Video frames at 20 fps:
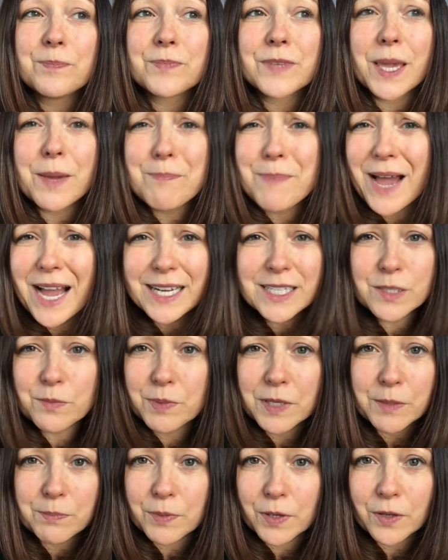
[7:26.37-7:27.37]
Get back to
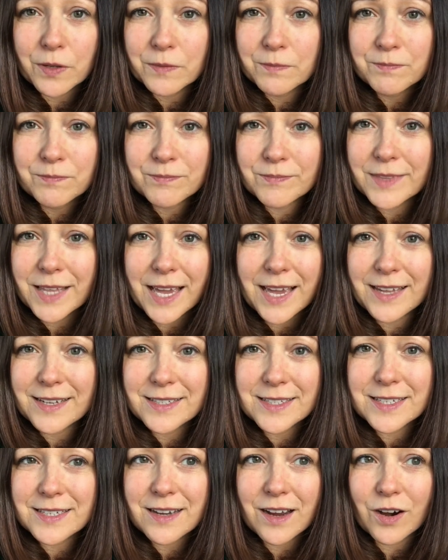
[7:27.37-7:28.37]
people
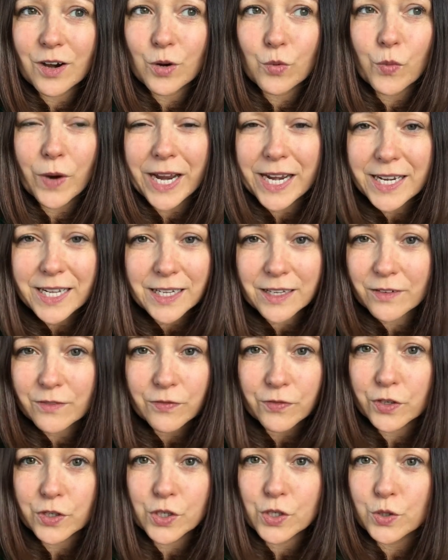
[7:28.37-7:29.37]
that are waiting
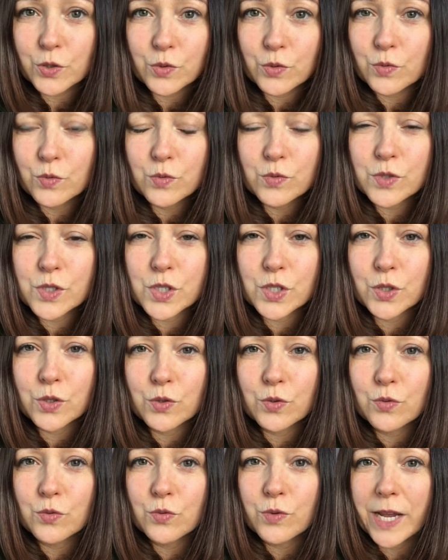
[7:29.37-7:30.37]
for you
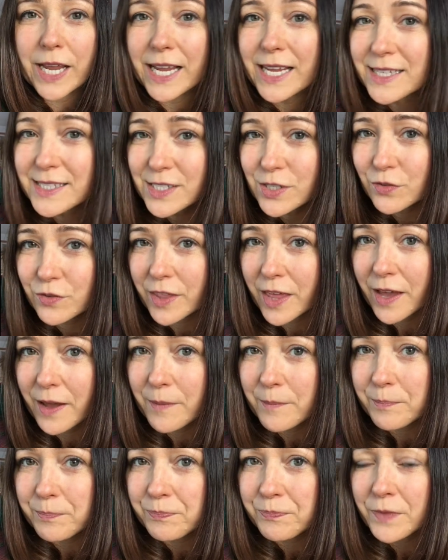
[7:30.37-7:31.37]
to answer
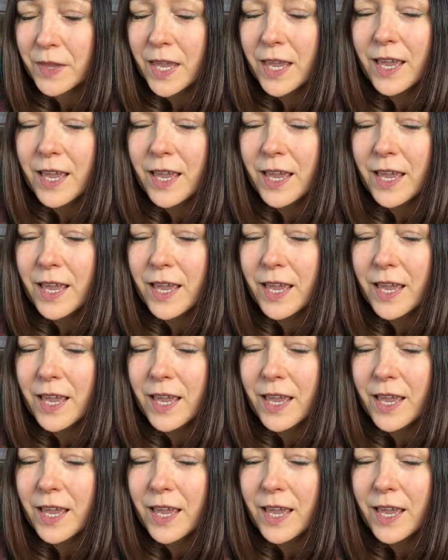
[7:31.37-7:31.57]
them.